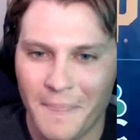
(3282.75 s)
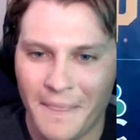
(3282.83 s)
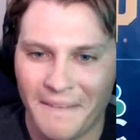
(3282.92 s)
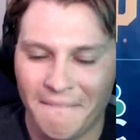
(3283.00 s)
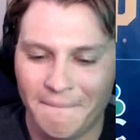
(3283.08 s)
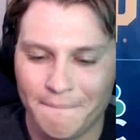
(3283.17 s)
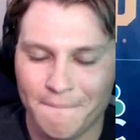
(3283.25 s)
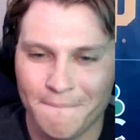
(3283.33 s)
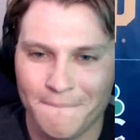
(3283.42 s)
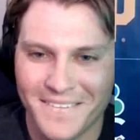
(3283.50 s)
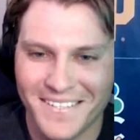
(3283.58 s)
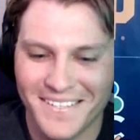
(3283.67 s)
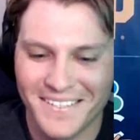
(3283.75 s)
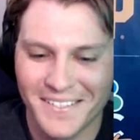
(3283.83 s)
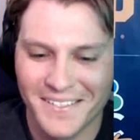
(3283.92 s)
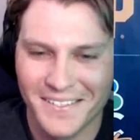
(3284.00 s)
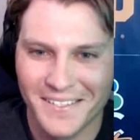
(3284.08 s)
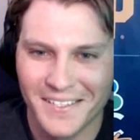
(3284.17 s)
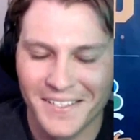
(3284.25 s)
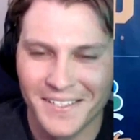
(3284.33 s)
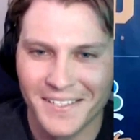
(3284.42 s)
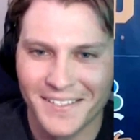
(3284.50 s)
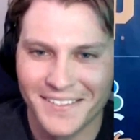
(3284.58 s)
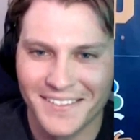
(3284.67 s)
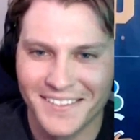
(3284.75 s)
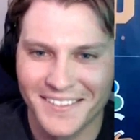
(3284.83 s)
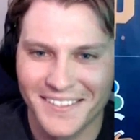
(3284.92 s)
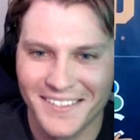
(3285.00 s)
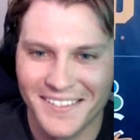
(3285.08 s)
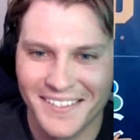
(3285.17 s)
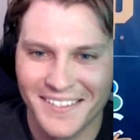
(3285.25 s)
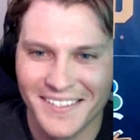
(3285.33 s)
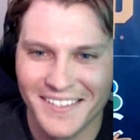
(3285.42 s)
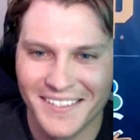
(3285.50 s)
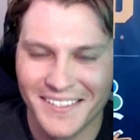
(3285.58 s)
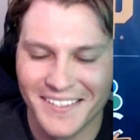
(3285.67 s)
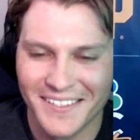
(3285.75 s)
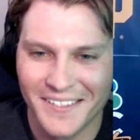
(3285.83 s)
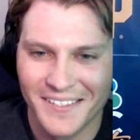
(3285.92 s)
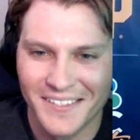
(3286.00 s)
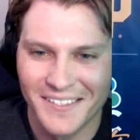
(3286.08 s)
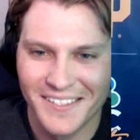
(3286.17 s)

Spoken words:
(not speaking)